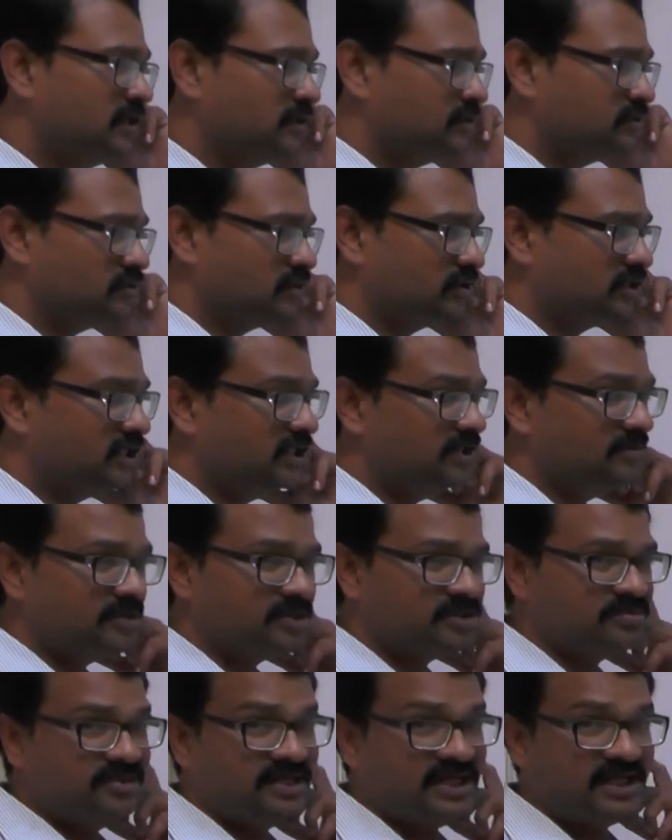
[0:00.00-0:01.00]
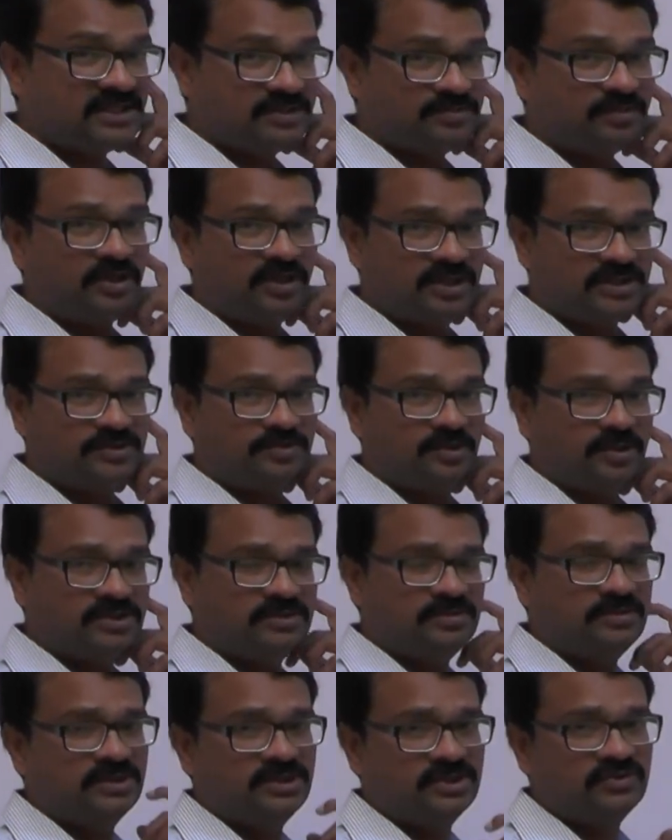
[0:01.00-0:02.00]
So t must be as small as
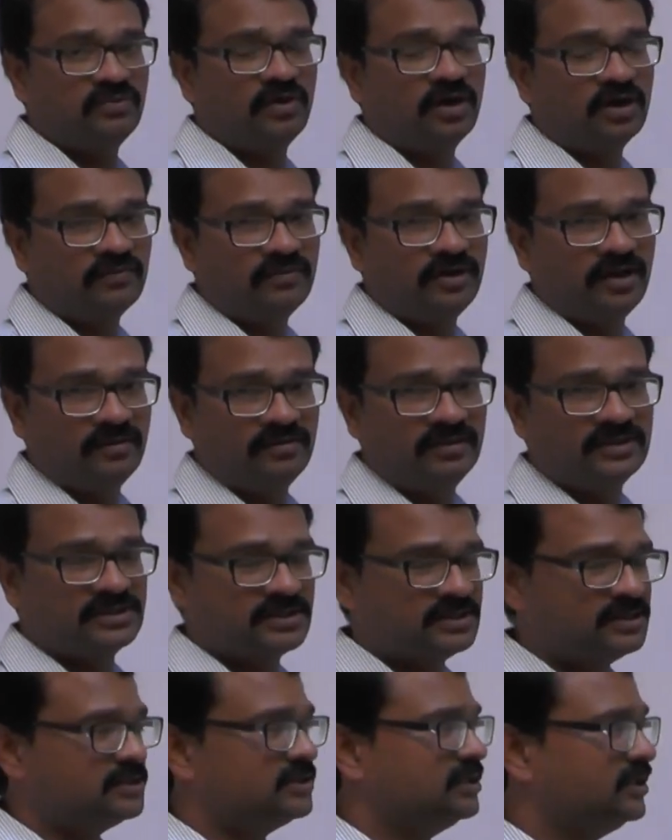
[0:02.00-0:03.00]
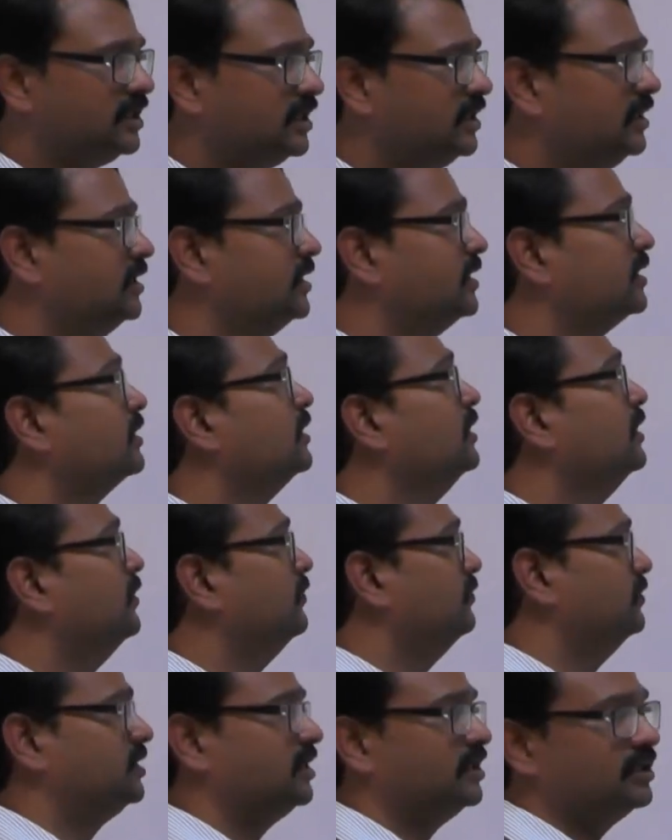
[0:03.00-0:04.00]
possible is what we have discussed earlier
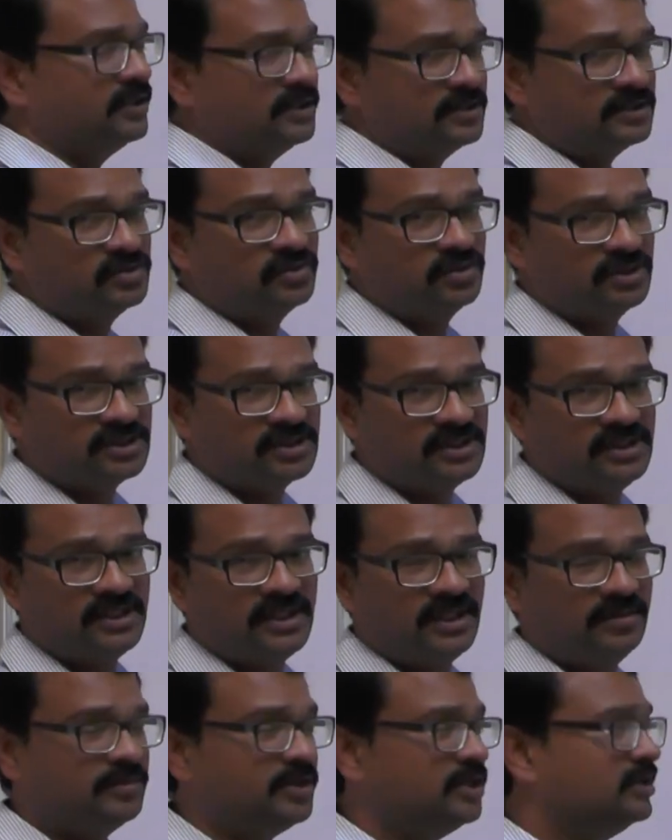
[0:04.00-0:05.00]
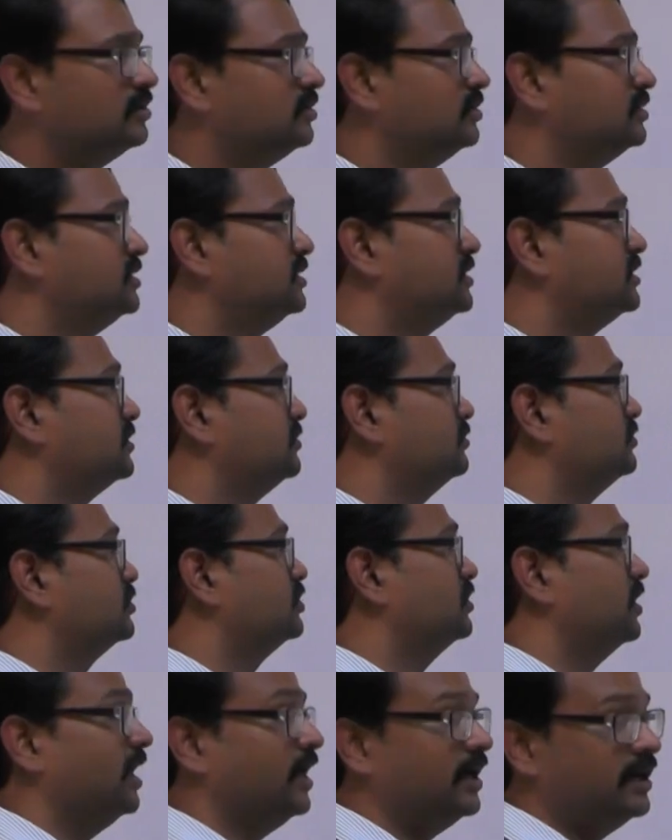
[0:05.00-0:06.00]
with regards to discrete time control systems,
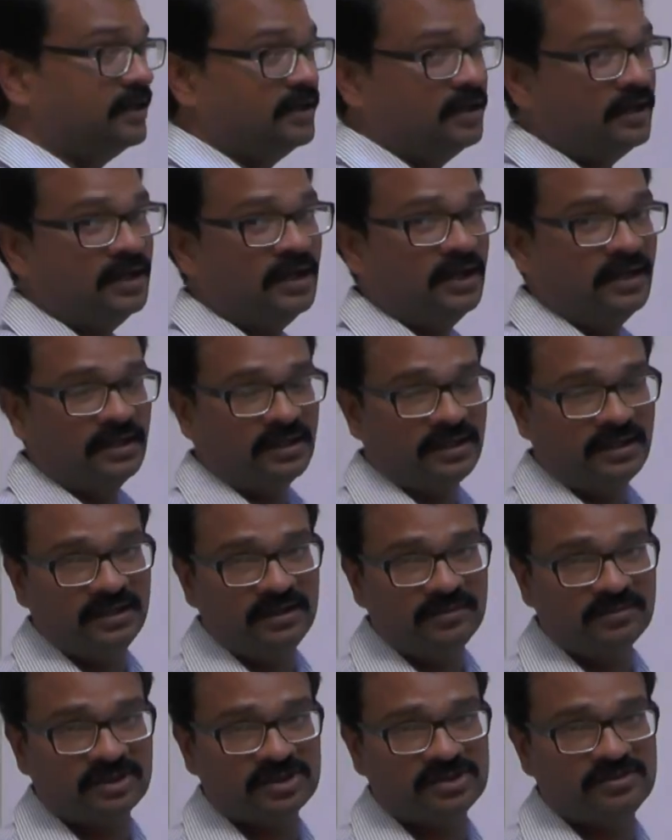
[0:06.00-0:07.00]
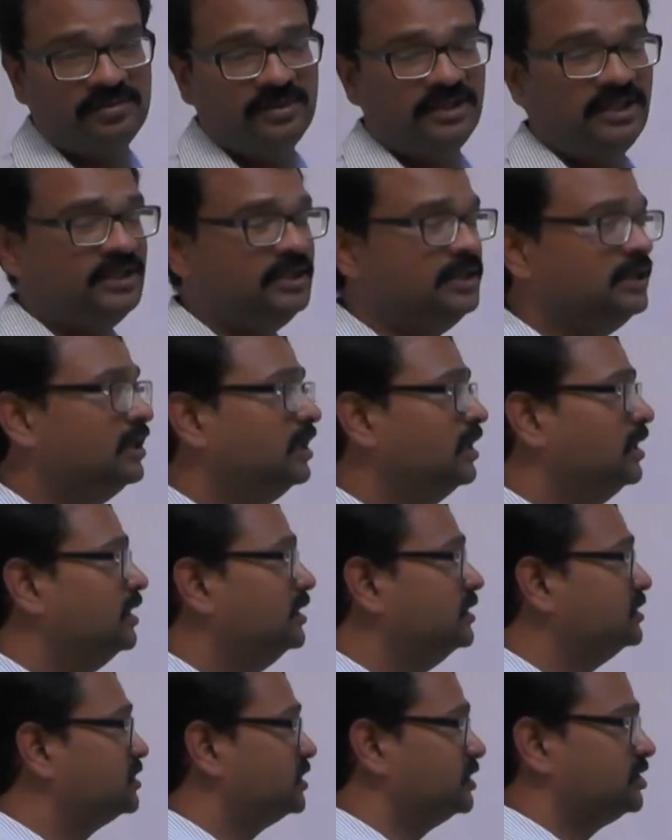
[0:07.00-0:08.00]
and t must be
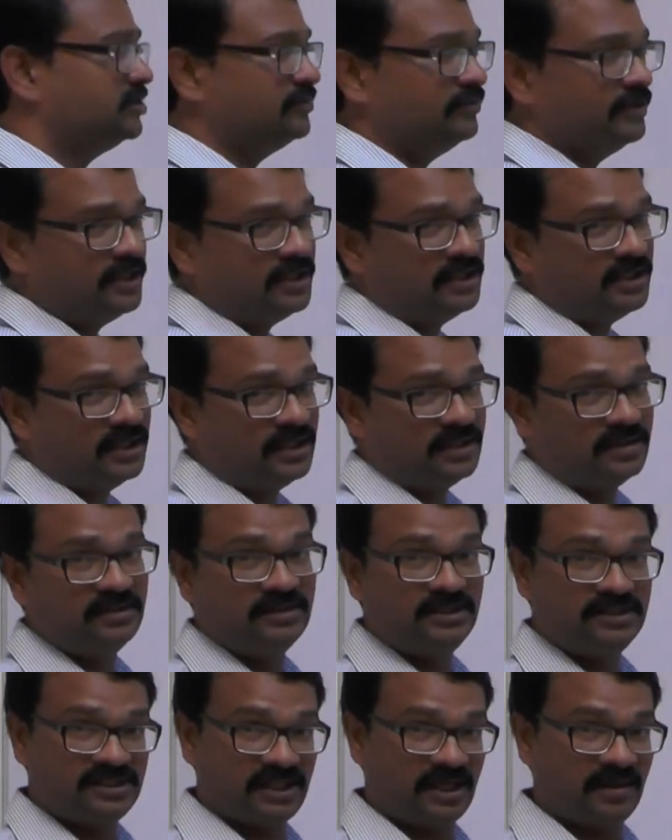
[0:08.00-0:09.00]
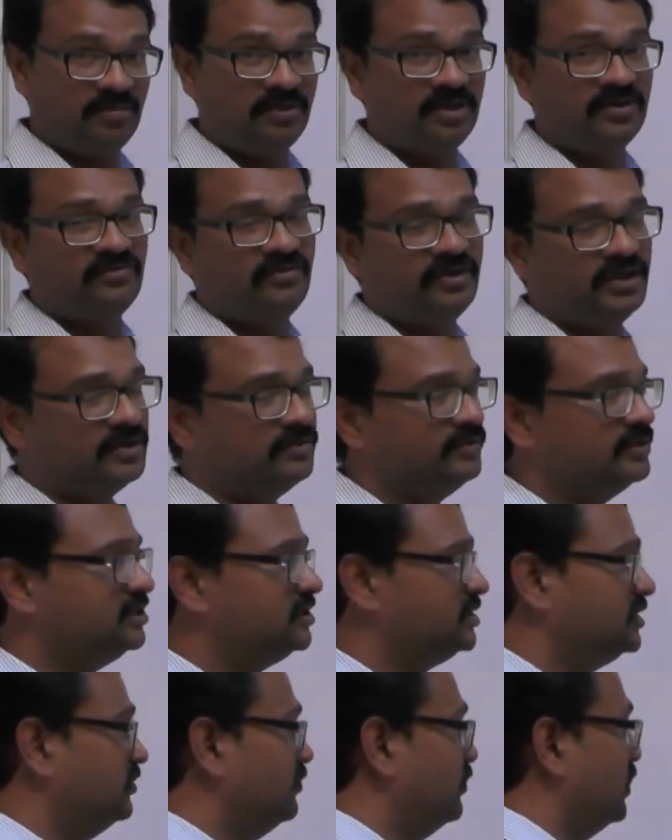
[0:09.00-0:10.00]
in such a way that the sampling
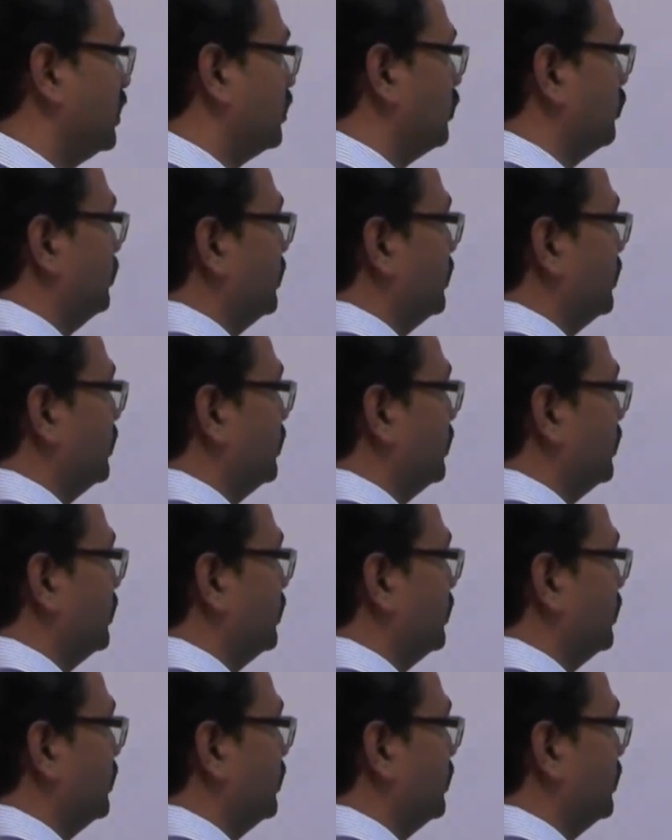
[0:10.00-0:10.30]
frequency where